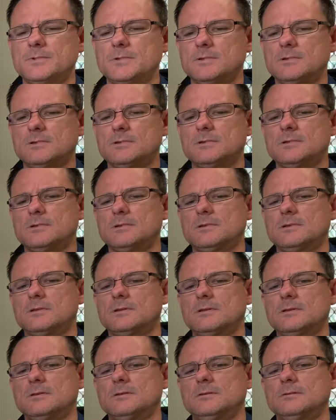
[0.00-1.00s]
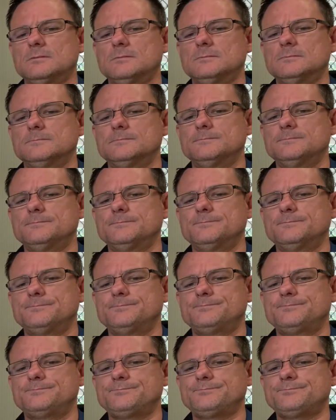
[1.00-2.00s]

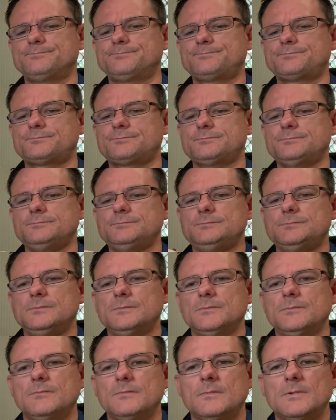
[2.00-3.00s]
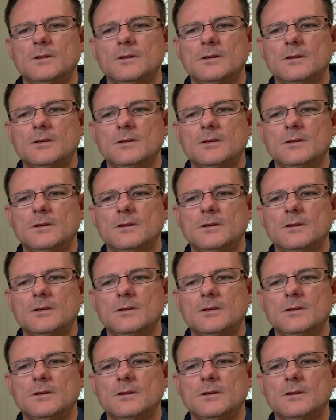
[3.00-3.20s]
(silence)